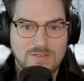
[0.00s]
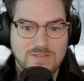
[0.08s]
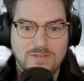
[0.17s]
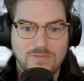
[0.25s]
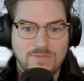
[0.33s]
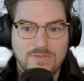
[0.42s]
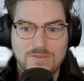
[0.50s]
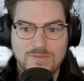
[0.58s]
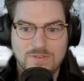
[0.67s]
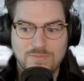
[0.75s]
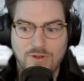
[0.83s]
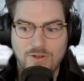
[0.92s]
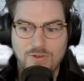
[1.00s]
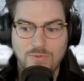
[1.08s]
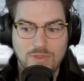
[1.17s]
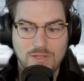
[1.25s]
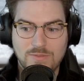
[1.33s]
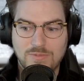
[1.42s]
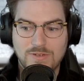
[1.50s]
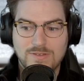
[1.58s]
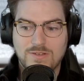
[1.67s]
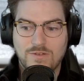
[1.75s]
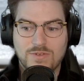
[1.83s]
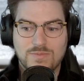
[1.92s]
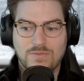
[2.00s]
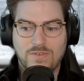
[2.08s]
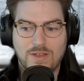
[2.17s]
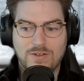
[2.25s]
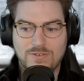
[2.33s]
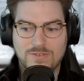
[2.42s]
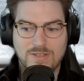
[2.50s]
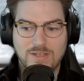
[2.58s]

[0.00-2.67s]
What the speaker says: that refuse to partner with independent service providers.